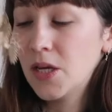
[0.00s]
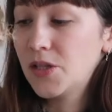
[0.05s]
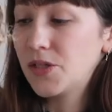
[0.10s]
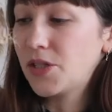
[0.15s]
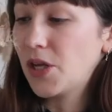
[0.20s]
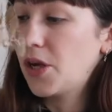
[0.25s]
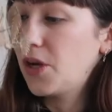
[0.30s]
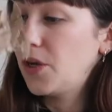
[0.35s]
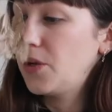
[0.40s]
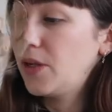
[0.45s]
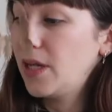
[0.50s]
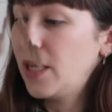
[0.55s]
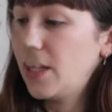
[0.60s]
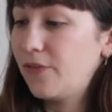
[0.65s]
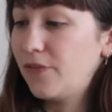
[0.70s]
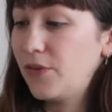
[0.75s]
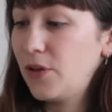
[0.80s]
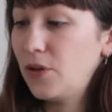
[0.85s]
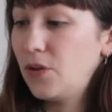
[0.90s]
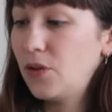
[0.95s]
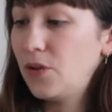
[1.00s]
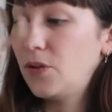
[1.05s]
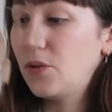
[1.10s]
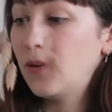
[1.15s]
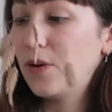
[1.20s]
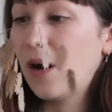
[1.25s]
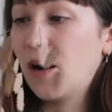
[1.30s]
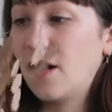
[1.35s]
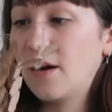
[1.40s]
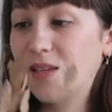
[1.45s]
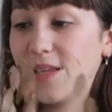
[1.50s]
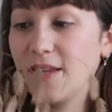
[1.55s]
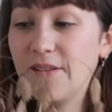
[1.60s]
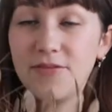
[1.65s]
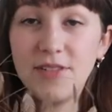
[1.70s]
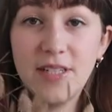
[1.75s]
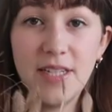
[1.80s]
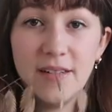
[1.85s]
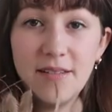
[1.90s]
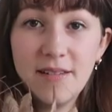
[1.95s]
So if you are
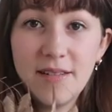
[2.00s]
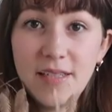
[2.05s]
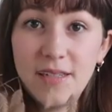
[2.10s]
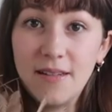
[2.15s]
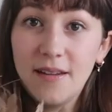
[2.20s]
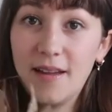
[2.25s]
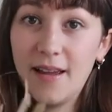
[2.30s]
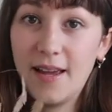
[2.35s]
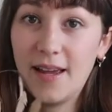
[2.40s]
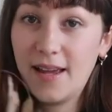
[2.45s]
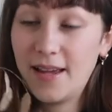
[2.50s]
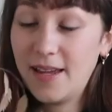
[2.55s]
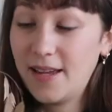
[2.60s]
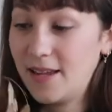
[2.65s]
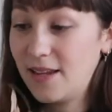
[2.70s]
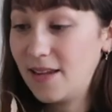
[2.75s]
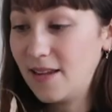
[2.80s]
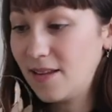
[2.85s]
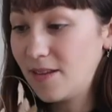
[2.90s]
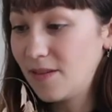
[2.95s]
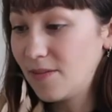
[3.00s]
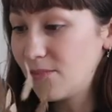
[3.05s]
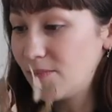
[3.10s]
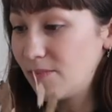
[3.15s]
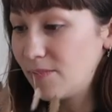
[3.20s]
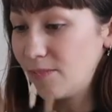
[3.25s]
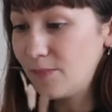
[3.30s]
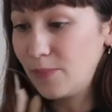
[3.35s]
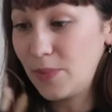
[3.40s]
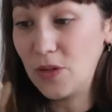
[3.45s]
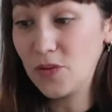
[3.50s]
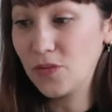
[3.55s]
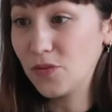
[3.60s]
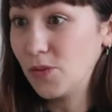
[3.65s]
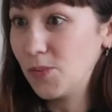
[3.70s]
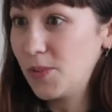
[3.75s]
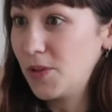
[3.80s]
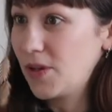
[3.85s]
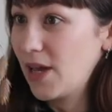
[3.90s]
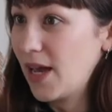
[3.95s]
gifted a
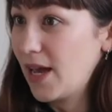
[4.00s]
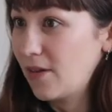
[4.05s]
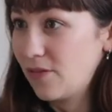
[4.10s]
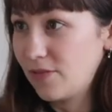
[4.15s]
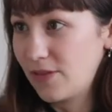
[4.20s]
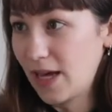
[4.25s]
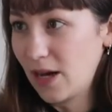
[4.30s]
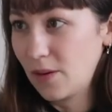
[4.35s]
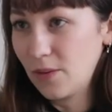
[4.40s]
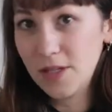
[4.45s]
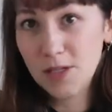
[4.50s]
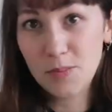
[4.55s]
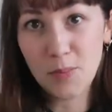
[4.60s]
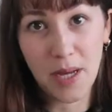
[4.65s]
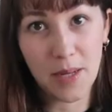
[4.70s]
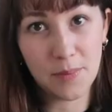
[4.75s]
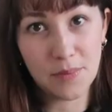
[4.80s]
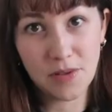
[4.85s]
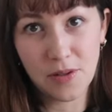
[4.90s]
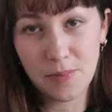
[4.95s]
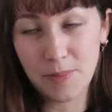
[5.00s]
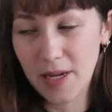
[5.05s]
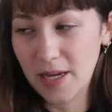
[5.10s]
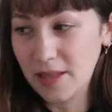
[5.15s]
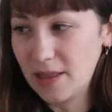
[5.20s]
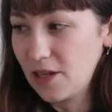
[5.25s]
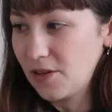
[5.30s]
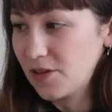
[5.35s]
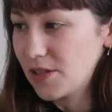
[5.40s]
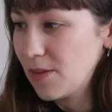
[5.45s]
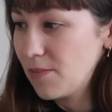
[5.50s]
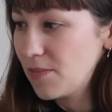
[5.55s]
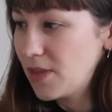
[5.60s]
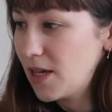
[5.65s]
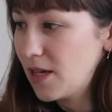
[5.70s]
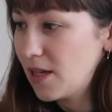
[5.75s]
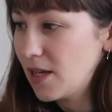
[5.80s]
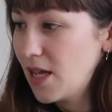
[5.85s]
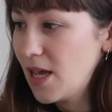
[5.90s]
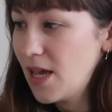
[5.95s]
beautiful bouquet of flowers, perhaps for a birthday or
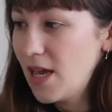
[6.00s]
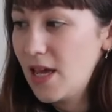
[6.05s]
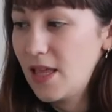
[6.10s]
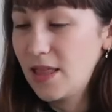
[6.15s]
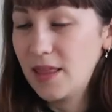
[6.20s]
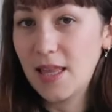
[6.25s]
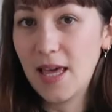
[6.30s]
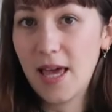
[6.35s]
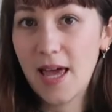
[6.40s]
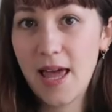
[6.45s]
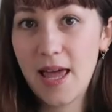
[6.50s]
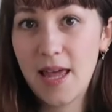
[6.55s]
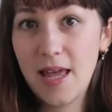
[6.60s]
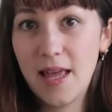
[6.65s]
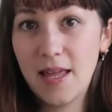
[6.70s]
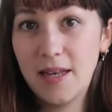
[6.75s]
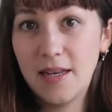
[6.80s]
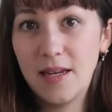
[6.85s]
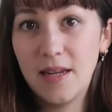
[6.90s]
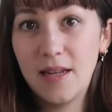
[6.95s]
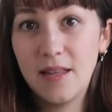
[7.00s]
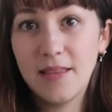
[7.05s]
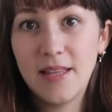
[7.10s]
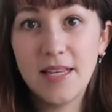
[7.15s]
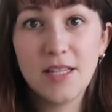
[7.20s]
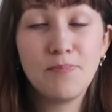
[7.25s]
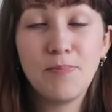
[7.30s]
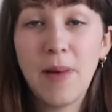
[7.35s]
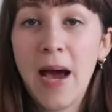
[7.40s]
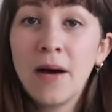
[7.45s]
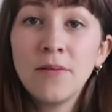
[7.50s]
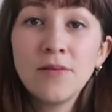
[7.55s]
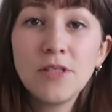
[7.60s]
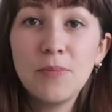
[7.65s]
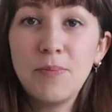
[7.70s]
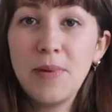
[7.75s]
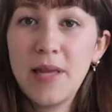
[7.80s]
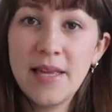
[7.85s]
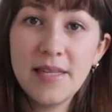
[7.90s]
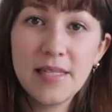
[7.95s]
something, then there's bound to
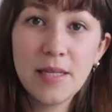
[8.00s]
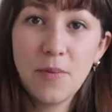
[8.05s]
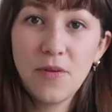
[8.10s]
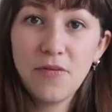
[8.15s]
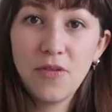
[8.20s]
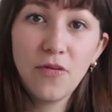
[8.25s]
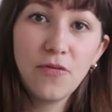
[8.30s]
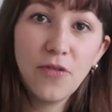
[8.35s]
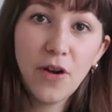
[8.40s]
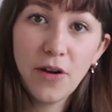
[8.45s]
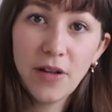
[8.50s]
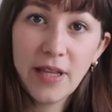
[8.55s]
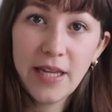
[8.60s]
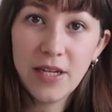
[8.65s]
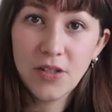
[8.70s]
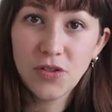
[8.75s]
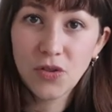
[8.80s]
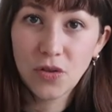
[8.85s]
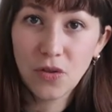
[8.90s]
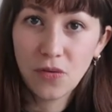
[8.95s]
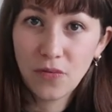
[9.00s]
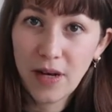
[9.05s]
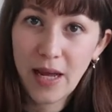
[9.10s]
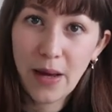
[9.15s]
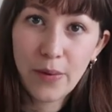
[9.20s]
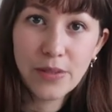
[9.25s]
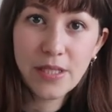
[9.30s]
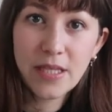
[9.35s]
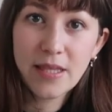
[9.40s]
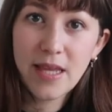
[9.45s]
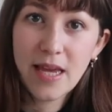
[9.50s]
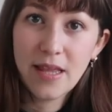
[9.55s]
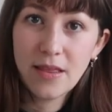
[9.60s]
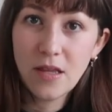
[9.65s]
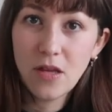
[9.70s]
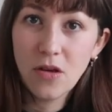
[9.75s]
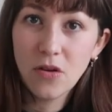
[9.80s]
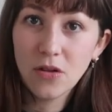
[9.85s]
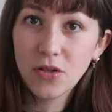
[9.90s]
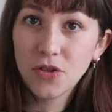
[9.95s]
be some of the foliage or the flowers in there
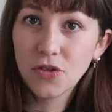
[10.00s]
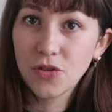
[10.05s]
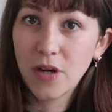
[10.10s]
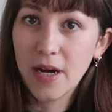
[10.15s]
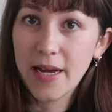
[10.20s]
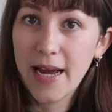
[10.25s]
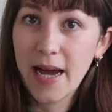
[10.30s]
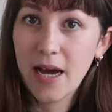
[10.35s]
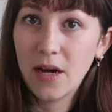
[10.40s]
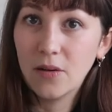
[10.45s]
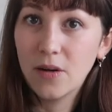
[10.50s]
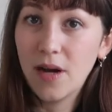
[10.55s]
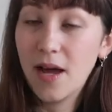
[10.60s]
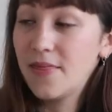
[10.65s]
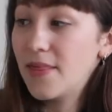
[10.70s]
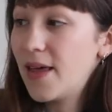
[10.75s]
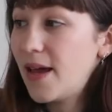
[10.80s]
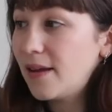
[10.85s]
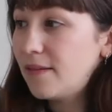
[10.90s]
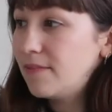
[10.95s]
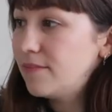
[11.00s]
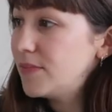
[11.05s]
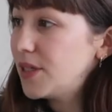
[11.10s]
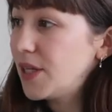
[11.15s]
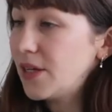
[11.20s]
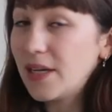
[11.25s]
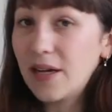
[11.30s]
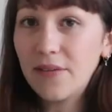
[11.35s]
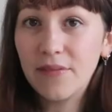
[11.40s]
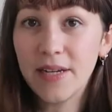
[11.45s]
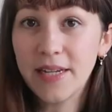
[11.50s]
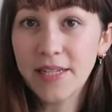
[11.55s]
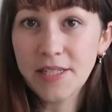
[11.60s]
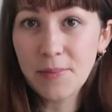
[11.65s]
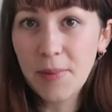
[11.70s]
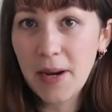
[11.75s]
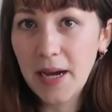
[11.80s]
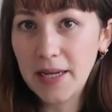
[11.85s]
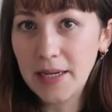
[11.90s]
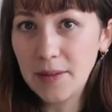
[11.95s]
that you can dry out, and then you never need to
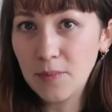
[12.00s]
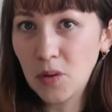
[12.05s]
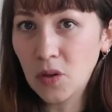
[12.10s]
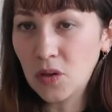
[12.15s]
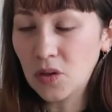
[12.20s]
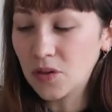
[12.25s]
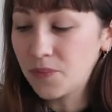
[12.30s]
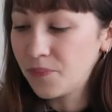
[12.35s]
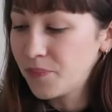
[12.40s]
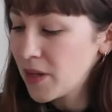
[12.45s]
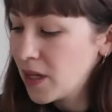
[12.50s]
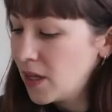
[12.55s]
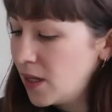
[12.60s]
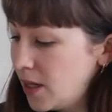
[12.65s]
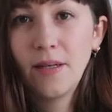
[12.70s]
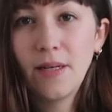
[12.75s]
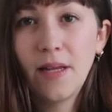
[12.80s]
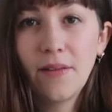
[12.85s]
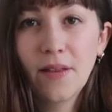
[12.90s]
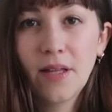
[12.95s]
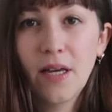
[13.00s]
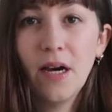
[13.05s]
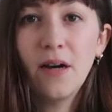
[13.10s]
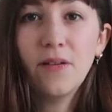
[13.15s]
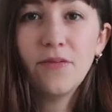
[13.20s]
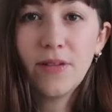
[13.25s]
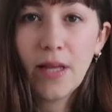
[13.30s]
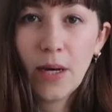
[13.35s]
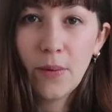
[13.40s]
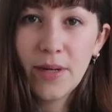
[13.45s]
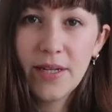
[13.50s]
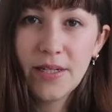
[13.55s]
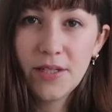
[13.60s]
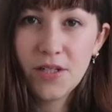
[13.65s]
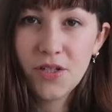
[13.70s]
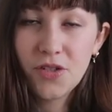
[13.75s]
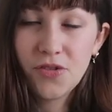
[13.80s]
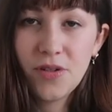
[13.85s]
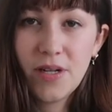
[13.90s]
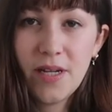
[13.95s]
buy any more. Now, the cut flower
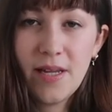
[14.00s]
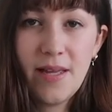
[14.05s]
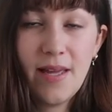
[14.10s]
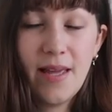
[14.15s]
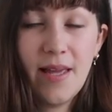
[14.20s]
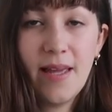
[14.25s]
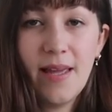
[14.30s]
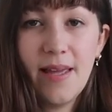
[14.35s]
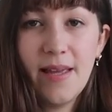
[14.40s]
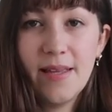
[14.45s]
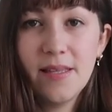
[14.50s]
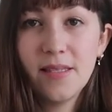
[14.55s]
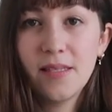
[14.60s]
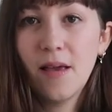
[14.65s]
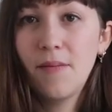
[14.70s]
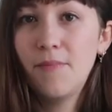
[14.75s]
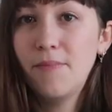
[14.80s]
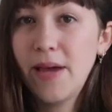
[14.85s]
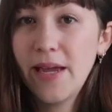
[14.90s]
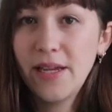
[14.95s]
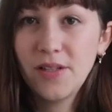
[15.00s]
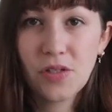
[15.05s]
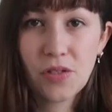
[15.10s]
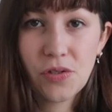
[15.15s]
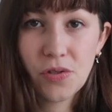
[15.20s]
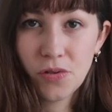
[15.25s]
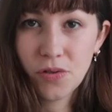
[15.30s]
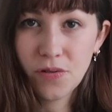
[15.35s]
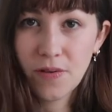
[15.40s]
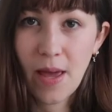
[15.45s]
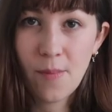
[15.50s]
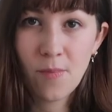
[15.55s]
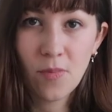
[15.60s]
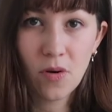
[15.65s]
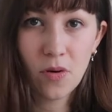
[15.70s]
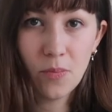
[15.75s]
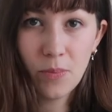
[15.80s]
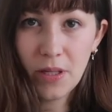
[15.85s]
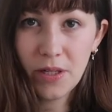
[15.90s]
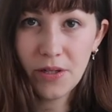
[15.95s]
industry is a major source of
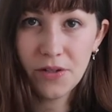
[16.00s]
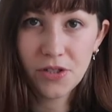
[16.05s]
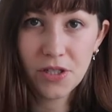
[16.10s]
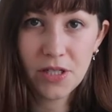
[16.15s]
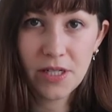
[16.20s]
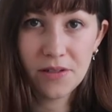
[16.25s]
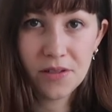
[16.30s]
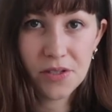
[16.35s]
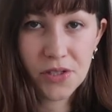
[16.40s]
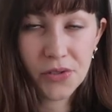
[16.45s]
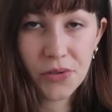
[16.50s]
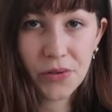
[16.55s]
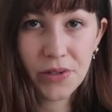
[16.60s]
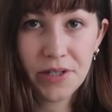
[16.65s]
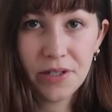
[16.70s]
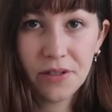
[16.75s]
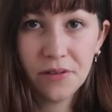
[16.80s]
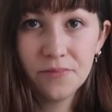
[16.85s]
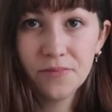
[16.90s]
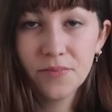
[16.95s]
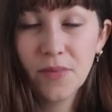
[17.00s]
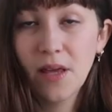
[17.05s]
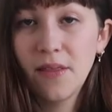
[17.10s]
chemical pollution into soil.